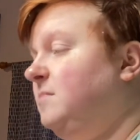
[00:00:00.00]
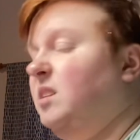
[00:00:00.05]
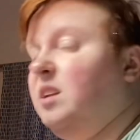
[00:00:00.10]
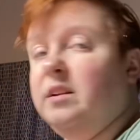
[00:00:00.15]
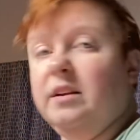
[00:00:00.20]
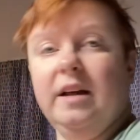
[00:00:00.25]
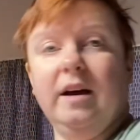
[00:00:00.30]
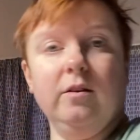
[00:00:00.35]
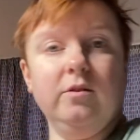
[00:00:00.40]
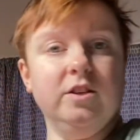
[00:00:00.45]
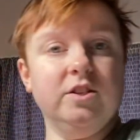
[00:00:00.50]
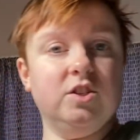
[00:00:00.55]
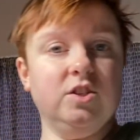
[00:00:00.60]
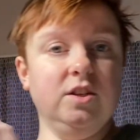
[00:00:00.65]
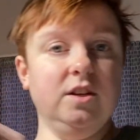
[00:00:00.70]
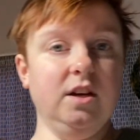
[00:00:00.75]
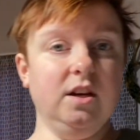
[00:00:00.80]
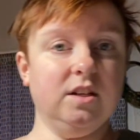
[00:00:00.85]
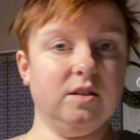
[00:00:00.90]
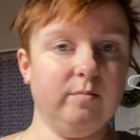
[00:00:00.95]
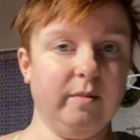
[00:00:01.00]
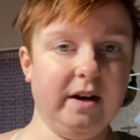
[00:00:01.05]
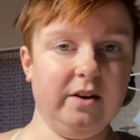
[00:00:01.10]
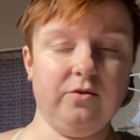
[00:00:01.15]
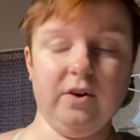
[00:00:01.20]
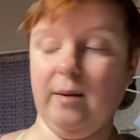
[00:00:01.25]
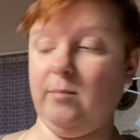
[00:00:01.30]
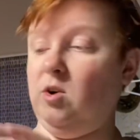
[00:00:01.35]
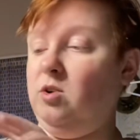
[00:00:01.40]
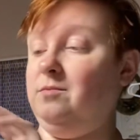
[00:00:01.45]
Now this is my
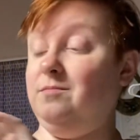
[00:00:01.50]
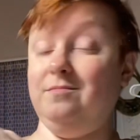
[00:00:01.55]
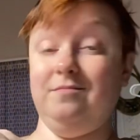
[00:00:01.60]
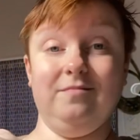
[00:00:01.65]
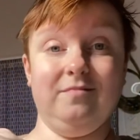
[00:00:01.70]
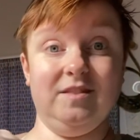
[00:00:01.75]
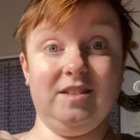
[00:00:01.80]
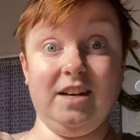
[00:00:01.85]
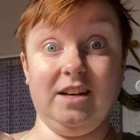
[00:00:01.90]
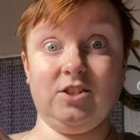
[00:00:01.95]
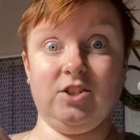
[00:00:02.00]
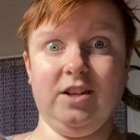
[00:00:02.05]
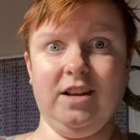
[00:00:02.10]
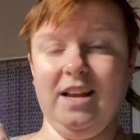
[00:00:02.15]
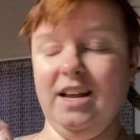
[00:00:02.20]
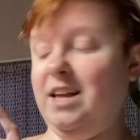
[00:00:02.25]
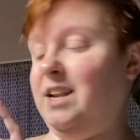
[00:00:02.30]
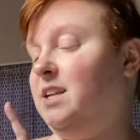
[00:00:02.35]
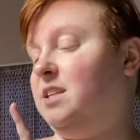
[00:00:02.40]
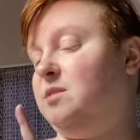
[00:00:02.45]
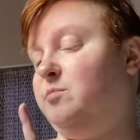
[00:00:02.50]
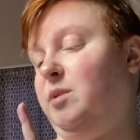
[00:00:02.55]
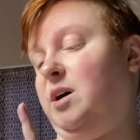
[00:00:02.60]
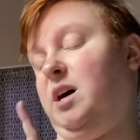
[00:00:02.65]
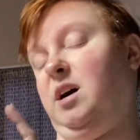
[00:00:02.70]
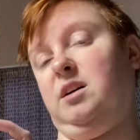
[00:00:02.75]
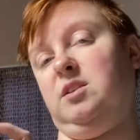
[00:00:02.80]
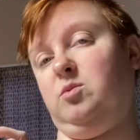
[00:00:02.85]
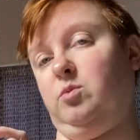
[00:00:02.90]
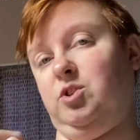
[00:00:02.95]
Dremel. It's actually in its
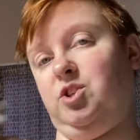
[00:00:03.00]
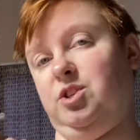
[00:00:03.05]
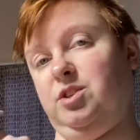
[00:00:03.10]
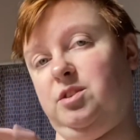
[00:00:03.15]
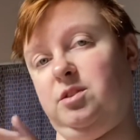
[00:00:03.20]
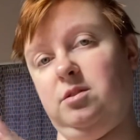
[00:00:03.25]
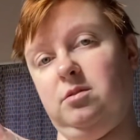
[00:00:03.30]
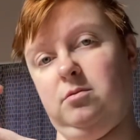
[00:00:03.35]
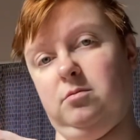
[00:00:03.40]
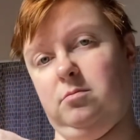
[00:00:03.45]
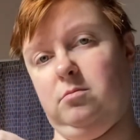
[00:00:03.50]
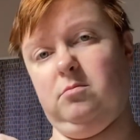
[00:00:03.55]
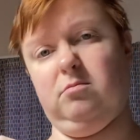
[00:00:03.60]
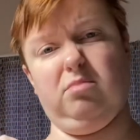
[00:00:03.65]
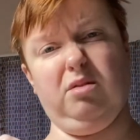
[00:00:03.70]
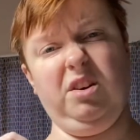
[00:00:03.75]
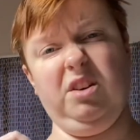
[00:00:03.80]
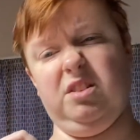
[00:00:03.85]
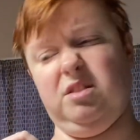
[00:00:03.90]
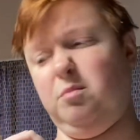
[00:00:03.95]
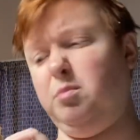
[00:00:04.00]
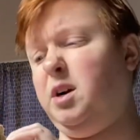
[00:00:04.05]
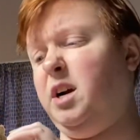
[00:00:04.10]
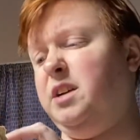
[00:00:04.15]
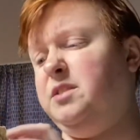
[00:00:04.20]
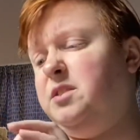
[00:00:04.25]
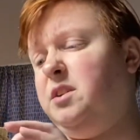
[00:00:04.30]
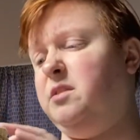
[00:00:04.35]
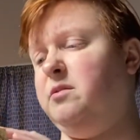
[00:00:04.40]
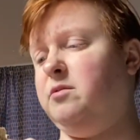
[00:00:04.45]
box, which is pretty
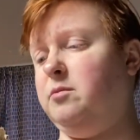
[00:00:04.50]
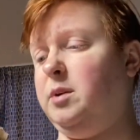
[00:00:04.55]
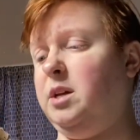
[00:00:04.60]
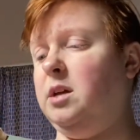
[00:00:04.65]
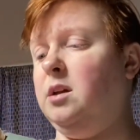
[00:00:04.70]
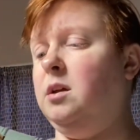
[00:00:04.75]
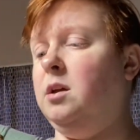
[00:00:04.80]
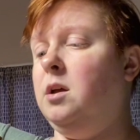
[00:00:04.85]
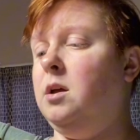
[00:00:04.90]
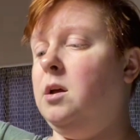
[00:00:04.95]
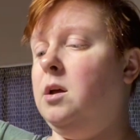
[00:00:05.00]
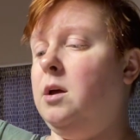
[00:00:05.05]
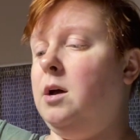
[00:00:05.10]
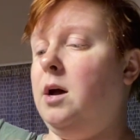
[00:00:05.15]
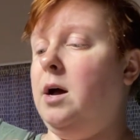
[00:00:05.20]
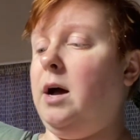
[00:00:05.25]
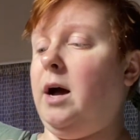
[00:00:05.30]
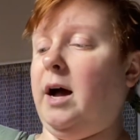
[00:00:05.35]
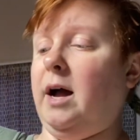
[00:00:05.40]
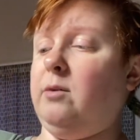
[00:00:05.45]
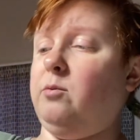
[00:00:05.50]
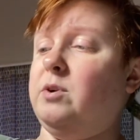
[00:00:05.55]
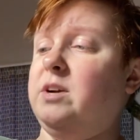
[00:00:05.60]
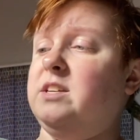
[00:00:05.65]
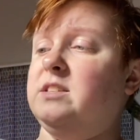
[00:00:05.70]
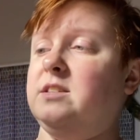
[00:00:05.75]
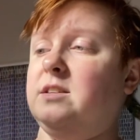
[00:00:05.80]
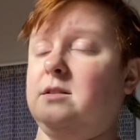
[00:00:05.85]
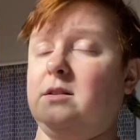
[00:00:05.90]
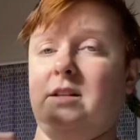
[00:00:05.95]
surprising for me. I
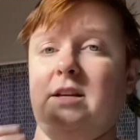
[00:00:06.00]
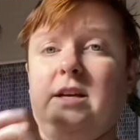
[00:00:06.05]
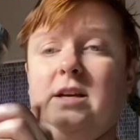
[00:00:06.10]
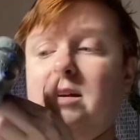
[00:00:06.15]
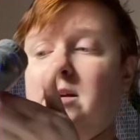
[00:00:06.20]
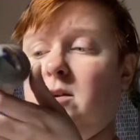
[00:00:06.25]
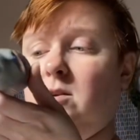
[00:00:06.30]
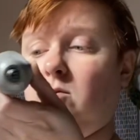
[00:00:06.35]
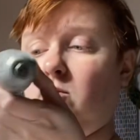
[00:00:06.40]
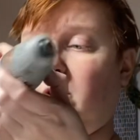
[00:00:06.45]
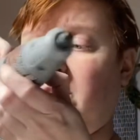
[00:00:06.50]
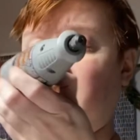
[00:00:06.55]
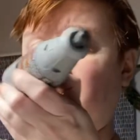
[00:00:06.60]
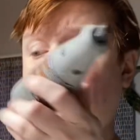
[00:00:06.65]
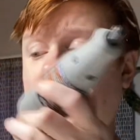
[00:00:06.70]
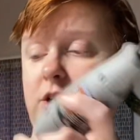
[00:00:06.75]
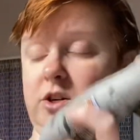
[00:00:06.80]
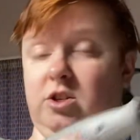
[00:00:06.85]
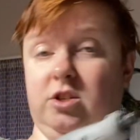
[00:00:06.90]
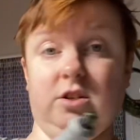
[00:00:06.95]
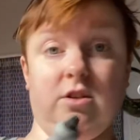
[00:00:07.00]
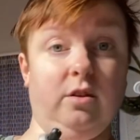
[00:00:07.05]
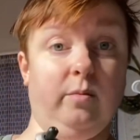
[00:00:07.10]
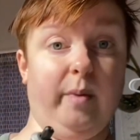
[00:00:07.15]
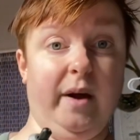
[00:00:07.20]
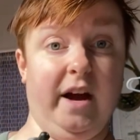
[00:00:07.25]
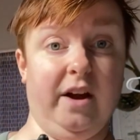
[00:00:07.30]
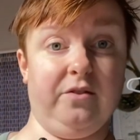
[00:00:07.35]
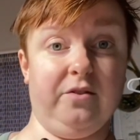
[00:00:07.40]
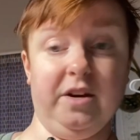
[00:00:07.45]
recently recharged the
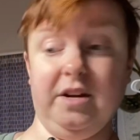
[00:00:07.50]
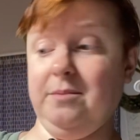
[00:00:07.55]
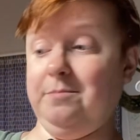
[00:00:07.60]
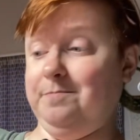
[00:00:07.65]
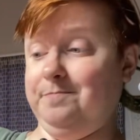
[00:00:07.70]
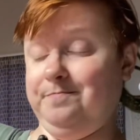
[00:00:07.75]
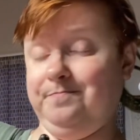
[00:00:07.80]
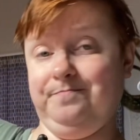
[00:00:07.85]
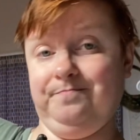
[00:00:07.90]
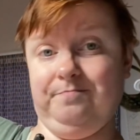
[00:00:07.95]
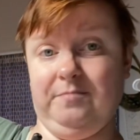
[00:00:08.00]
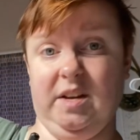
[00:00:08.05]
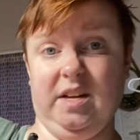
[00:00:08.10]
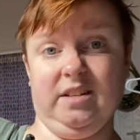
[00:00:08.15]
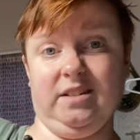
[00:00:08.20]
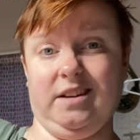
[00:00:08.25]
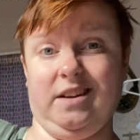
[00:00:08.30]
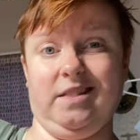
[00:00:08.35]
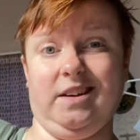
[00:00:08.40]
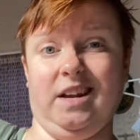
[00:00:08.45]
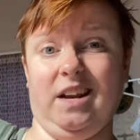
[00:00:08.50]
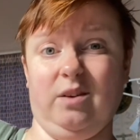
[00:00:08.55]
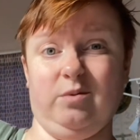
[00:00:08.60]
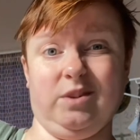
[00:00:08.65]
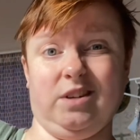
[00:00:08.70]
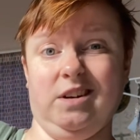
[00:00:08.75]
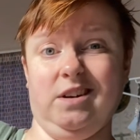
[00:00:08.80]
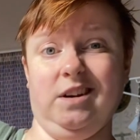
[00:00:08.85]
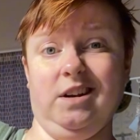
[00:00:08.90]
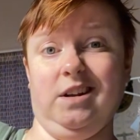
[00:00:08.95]
battery because I thought I was
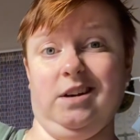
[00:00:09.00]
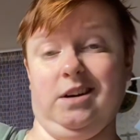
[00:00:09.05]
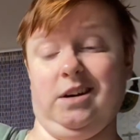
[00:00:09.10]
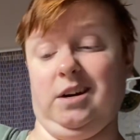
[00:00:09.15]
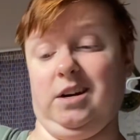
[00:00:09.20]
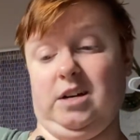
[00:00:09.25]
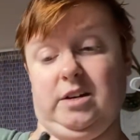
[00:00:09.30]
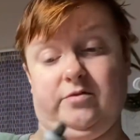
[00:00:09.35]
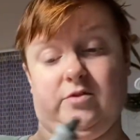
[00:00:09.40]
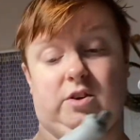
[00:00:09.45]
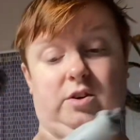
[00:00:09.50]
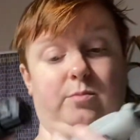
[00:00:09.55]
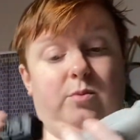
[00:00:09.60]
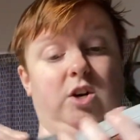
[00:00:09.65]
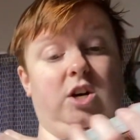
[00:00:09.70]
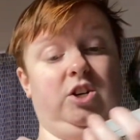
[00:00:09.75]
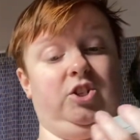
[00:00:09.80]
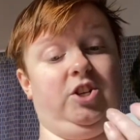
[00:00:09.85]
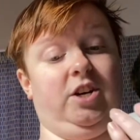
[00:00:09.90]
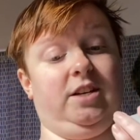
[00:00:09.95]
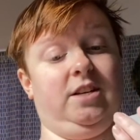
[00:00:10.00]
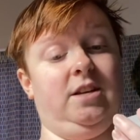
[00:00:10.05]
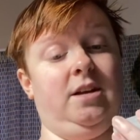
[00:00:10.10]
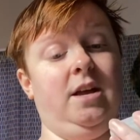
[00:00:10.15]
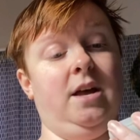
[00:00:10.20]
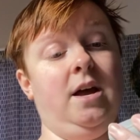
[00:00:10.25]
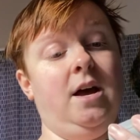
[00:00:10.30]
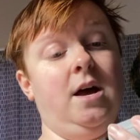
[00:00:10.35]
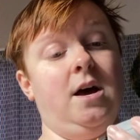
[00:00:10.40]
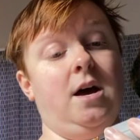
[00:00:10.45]
going to need it on a different project.
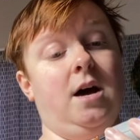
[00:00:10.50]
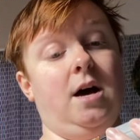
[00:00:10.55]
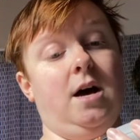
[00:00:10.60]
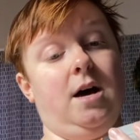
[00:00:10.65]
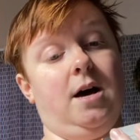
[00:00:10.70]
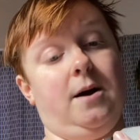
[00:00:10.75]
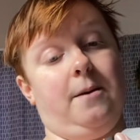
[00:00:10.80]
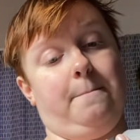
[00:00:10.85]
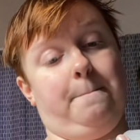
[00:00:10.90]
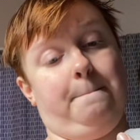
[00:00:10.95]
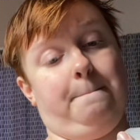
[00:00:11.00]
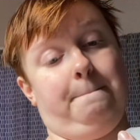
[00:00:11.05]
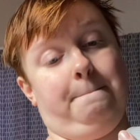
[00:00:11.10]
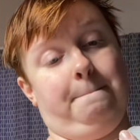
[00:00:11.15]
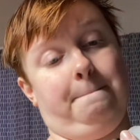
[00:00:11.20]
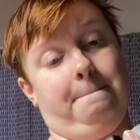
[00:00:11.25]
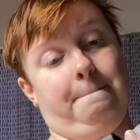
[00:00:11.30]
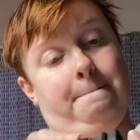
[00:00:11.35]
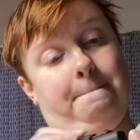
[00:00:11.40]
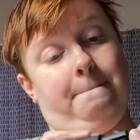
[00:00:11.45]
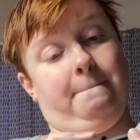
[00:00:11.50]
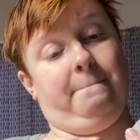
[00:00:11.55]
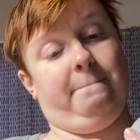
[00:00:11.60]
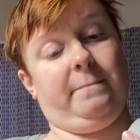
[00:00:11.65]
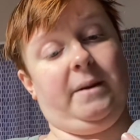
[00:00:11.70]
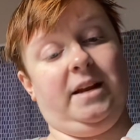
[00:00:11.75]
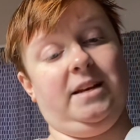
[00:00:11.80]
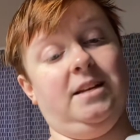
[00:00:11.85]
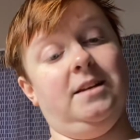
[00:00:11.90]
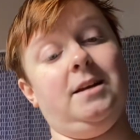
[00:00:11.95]

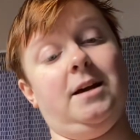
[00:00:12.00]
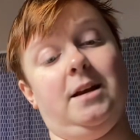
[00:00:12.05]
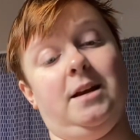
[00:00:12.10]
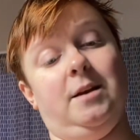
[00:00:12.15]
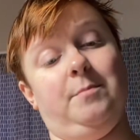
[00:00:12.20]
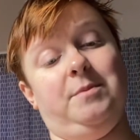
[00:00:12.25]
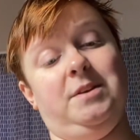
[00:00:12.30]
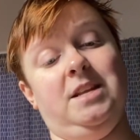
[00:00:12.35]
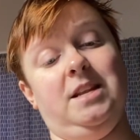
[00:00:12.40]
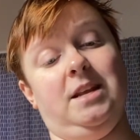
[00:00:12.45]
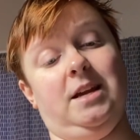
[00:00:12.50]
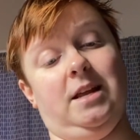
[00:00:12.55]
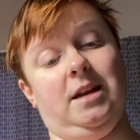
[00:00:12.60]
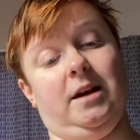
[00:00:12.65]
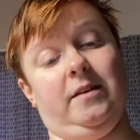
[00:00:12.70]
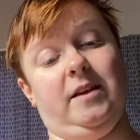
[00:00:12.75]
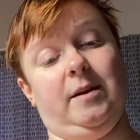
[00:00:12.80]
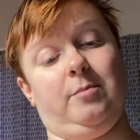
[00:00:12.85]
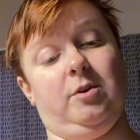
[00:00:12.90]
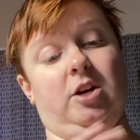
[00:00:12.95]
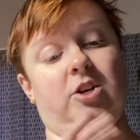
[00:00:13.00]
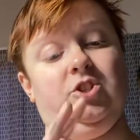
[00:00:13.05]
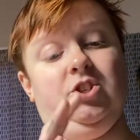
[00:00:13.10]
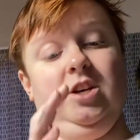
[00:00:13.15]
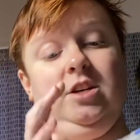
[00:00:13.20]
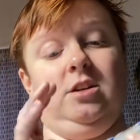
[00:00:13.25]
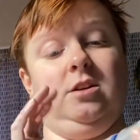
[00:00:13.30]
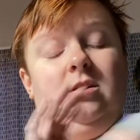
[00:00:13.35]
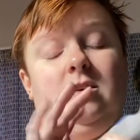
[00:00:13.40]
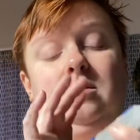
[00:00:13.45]
I did not end up needing it on that
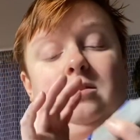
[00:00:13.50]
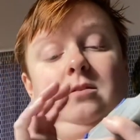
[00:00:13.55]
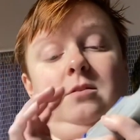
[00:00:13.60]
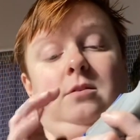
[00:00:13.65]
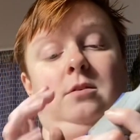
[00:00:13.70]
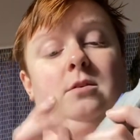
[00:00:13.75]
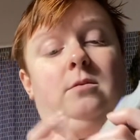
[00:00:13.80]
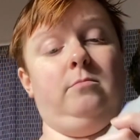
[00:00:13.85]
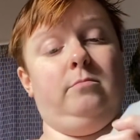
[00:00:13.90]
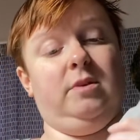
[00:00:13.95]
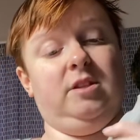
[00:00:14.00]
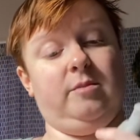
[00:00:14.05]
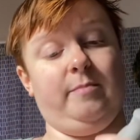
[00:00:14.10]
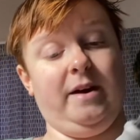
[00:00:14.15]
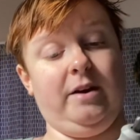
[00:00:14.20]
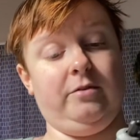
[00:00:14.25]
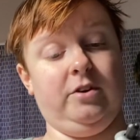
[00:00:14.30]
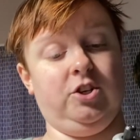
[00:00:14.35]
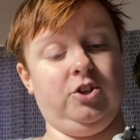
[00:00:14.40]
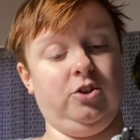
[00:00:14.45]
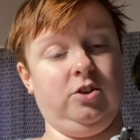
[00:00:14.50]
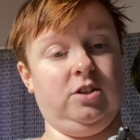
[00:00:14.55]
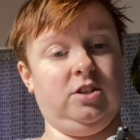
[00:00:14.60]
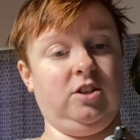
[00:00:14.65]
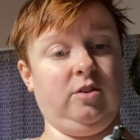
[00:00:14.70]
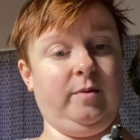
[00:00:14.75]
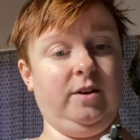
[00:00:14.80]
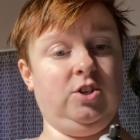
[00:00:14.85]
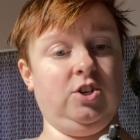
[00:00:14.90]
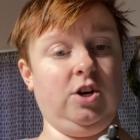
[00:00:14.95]
project, but the battery should still
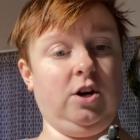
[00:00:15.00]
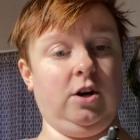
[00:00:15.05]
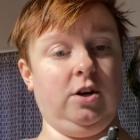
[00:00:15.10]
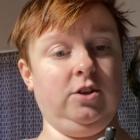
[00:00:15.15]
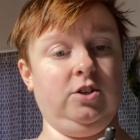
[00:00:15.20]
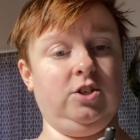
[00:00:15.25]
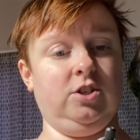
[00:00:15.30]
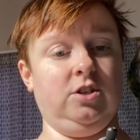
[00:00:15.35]
be charged.